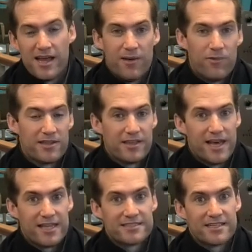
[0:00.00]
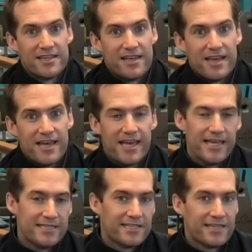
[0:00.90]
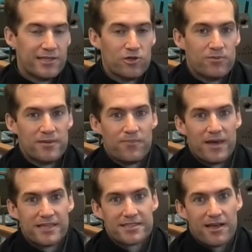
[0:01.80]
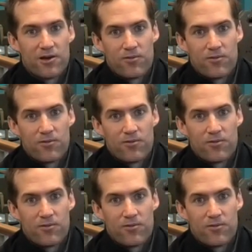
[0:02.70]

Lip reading: And whether that's eating a little bit better,